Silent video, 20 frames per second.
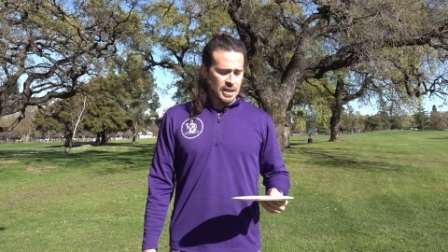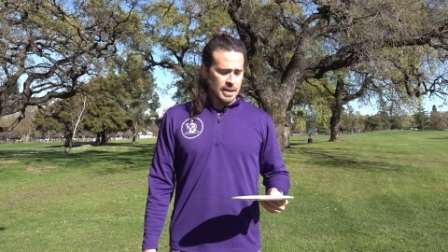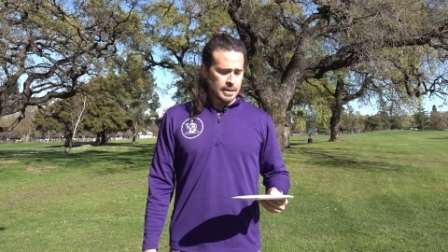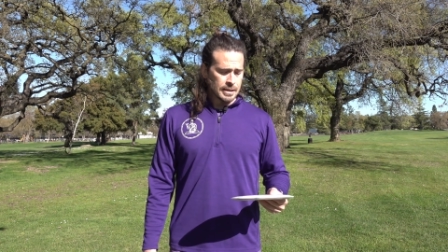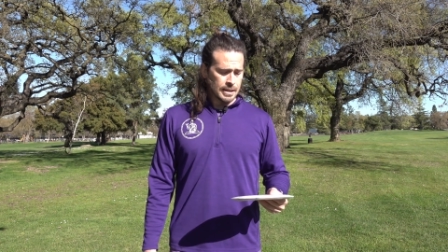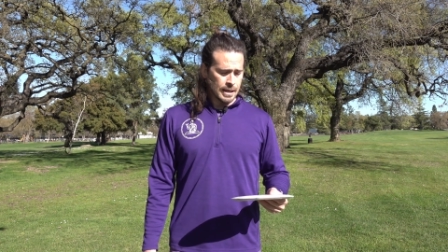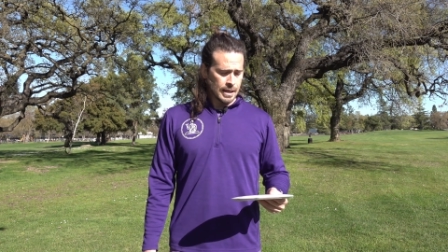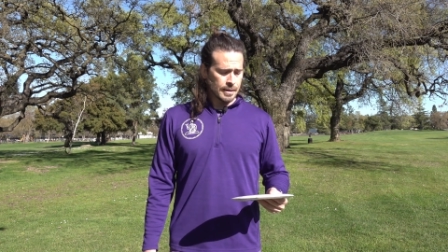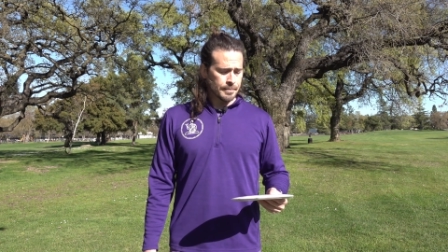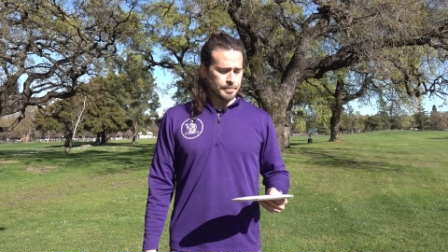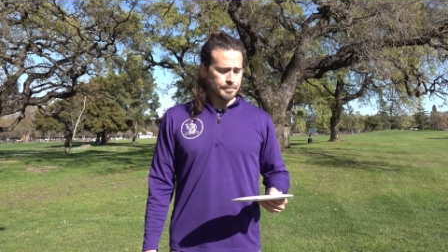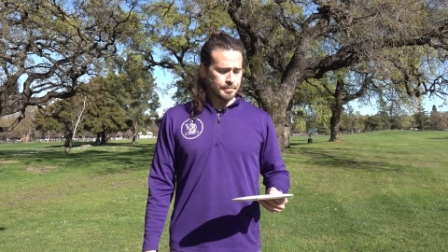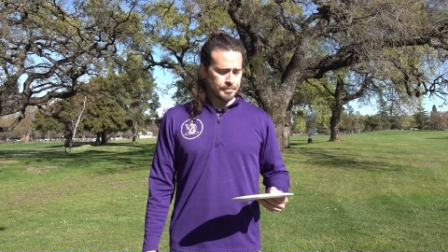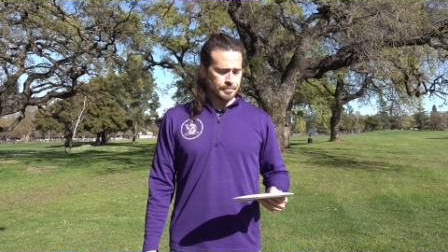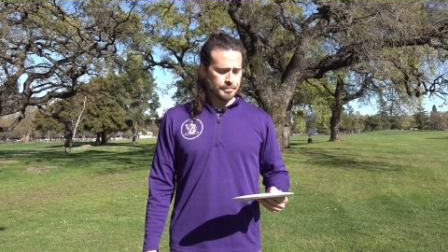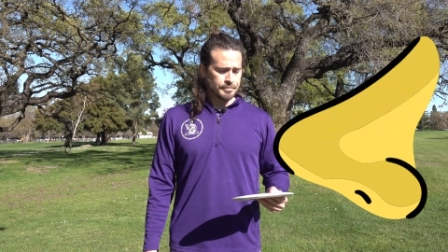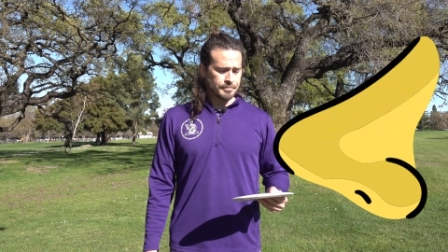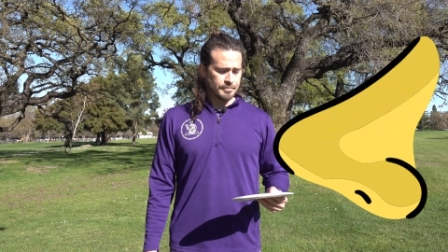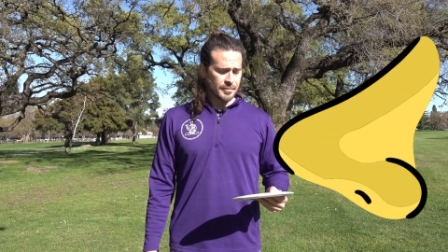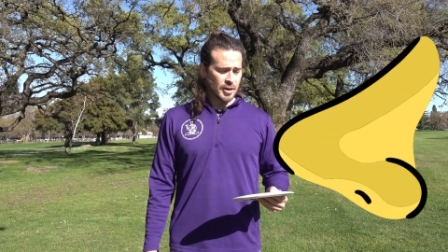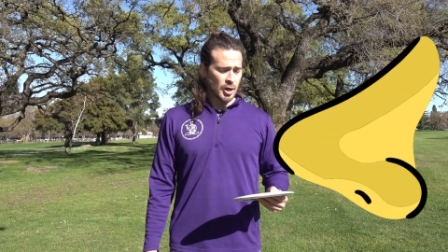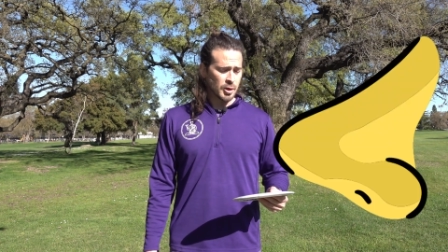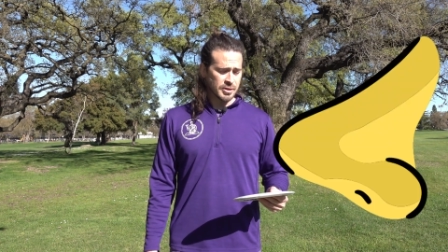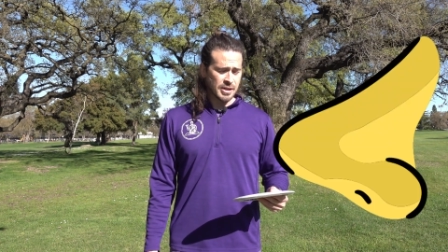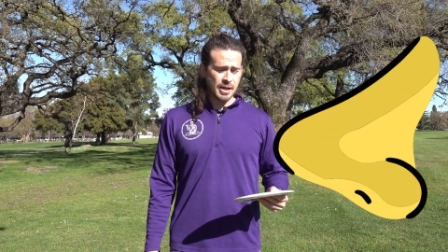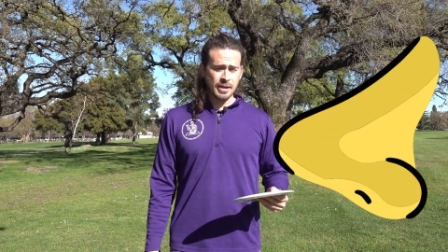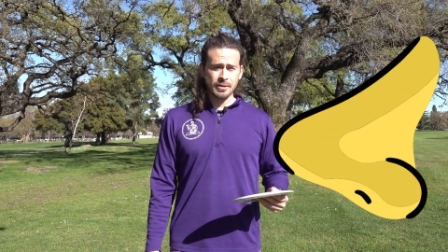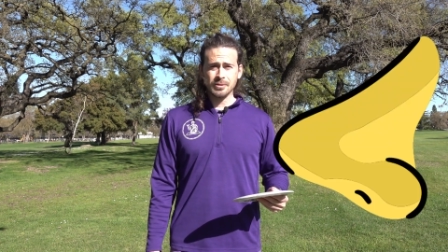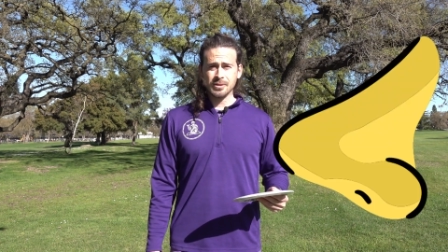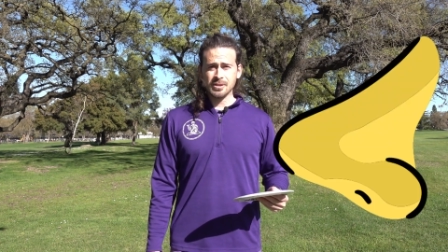yeah, nose
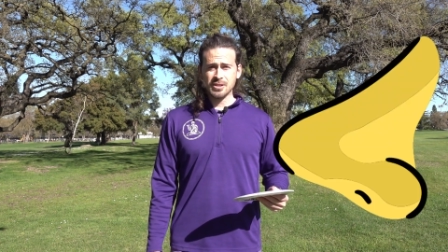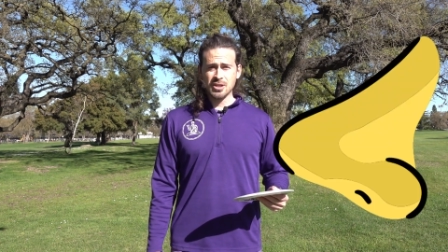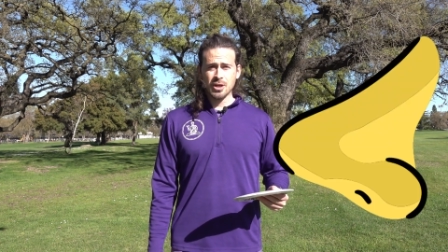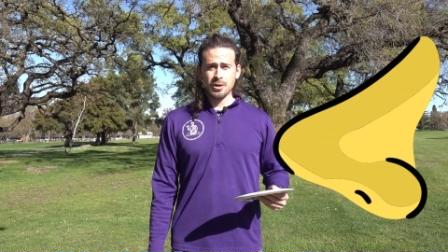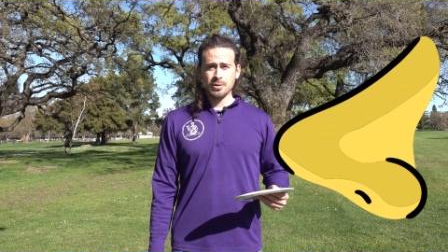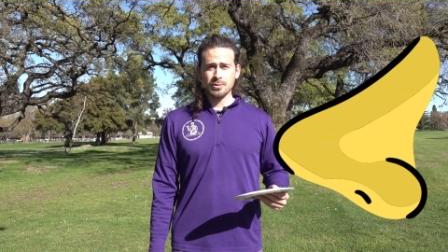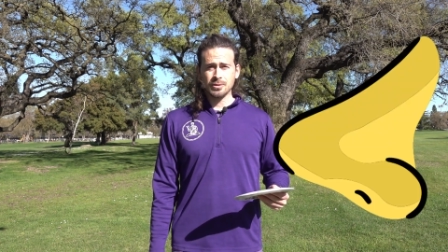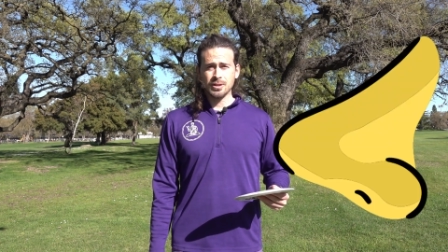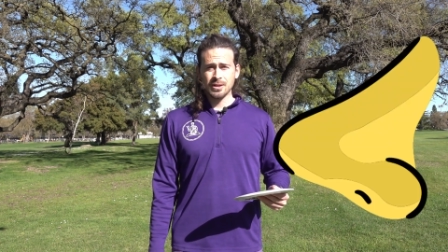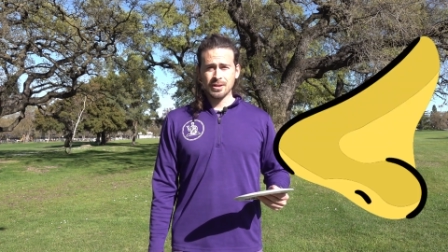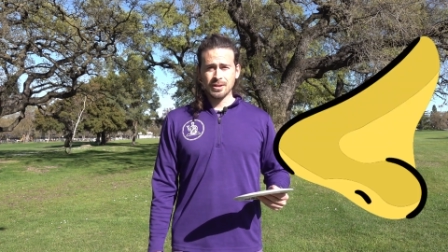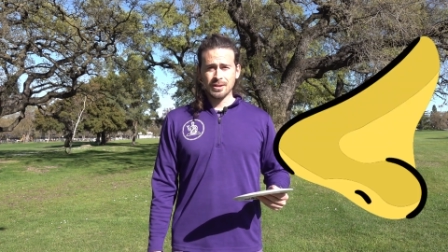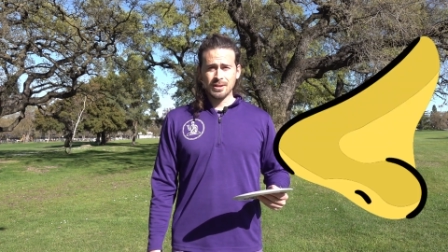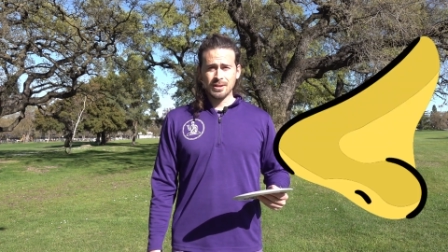angle is huge.